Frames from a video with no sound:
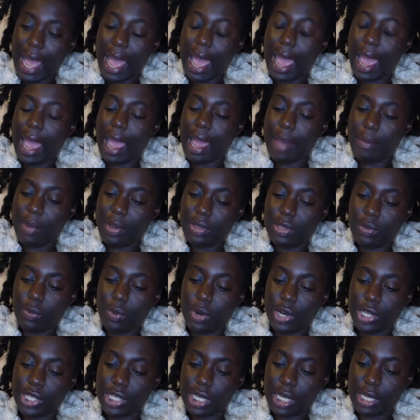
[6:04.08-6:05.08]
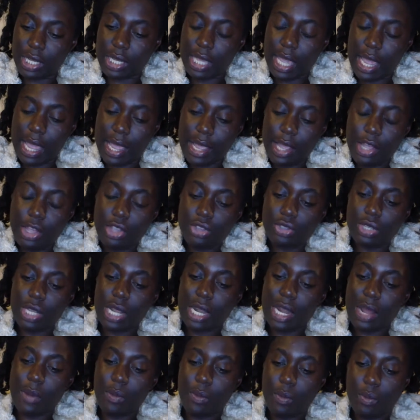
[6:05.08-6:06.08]
ah about the washing yeah so
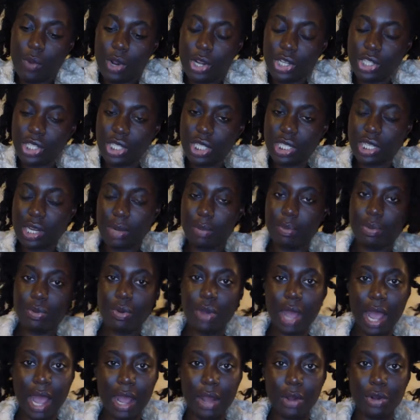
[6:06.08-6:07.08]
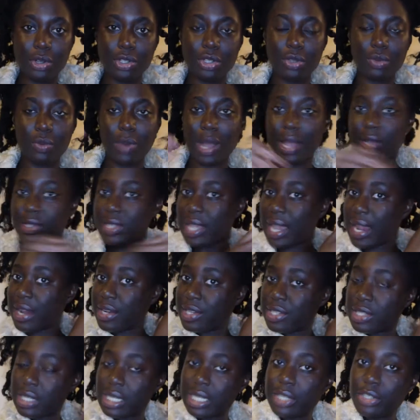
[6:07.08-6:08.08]
then i wash the shampoo out whilst the hair
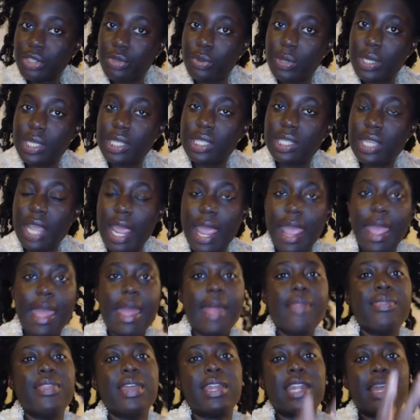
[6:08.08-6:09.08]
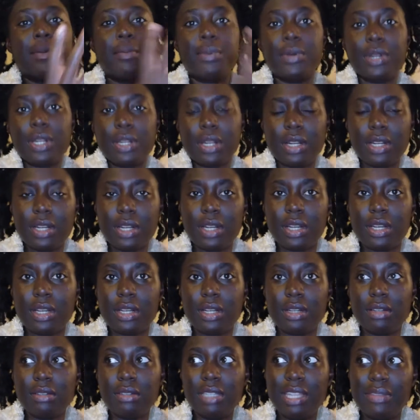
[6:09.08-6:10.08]
is still in twist and then i put
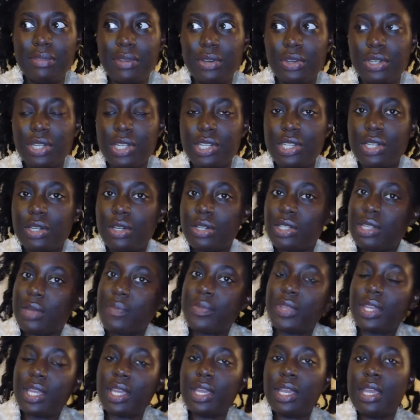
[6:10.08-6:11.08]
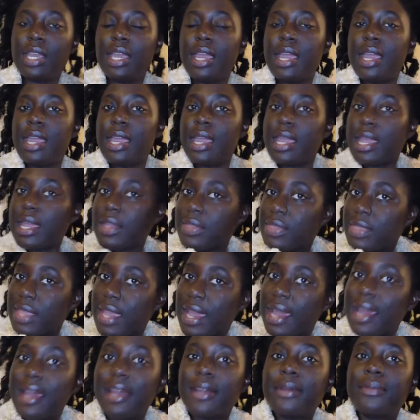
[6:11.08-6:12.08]
another leave-in conditioner or something in
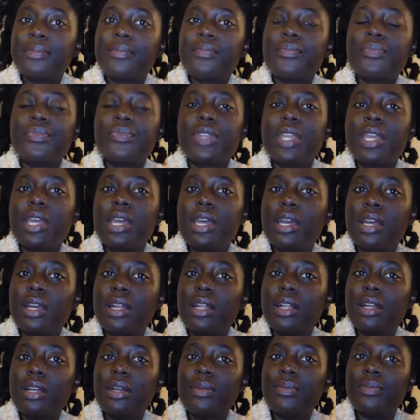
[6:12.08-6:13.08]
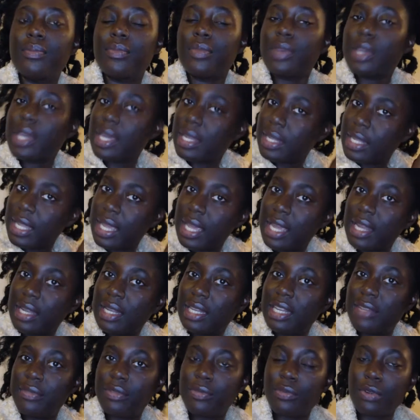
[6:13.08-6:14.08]
there um, and then
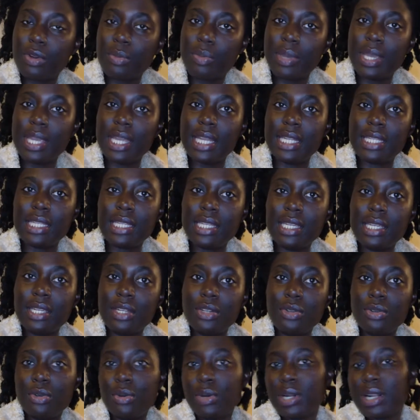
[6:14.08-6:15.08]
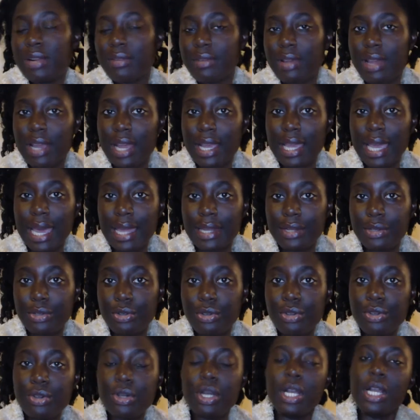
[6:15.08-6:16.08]
leave it for a bit do whatever i gotta
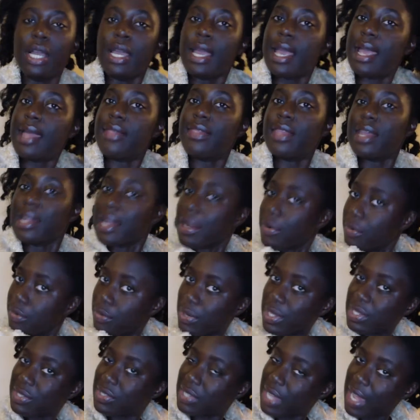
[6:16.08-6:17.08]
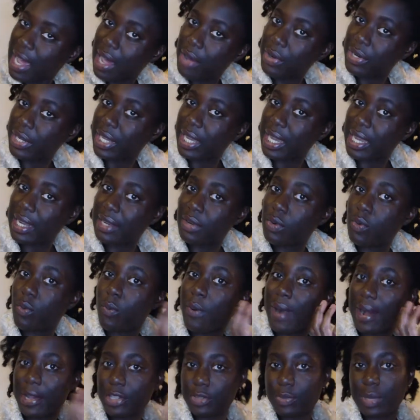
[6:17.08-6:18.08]
do and then i rinse that out again
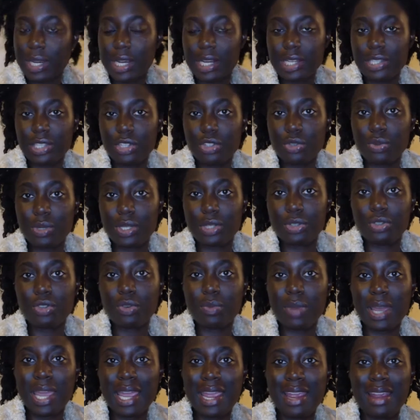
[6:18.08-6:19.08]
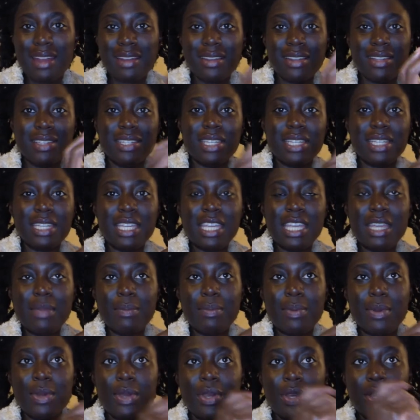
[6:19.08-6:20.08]
whilst my hair is in twist so my hair doesn't
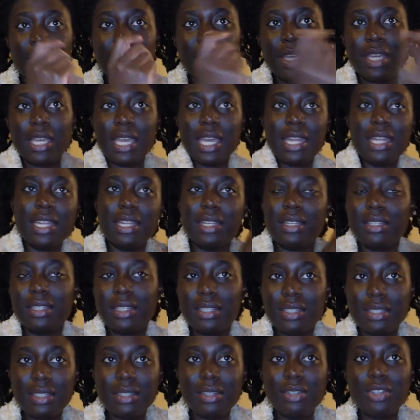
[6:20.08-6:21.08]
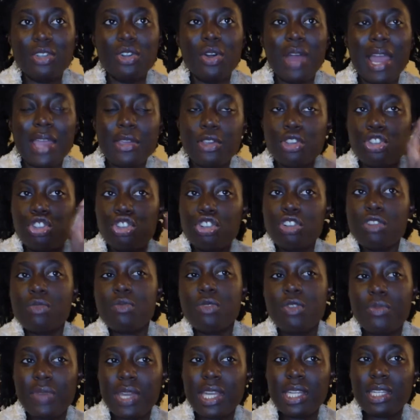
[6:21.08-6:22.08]
keep getting, you know, I used to
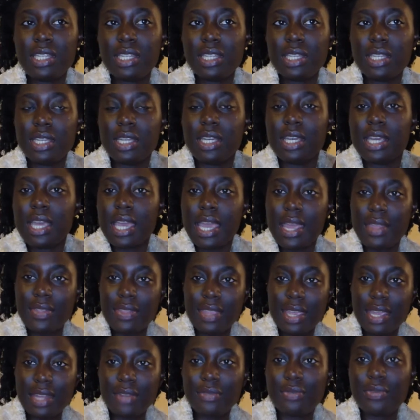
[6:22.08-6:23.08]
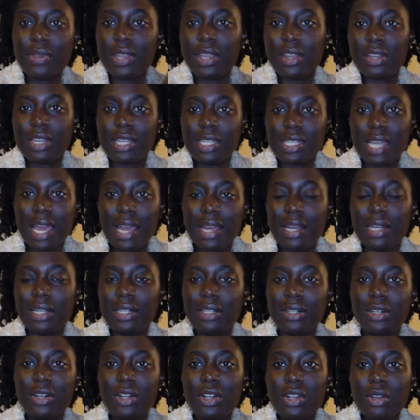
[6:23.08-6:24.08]
remove it and then finger
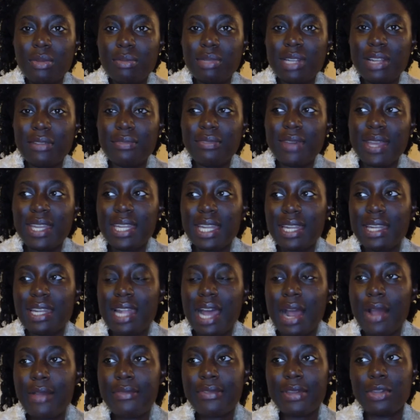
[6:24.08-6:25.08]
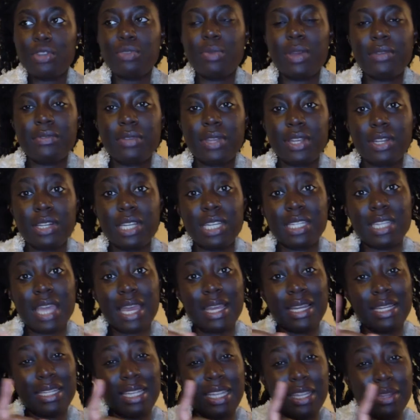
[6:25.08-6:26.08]
detangle. But I find that now if I do my finger
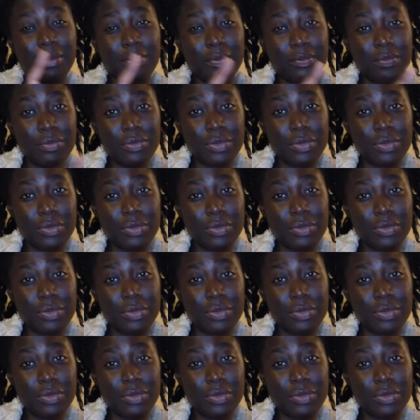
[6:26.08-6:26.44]
detangling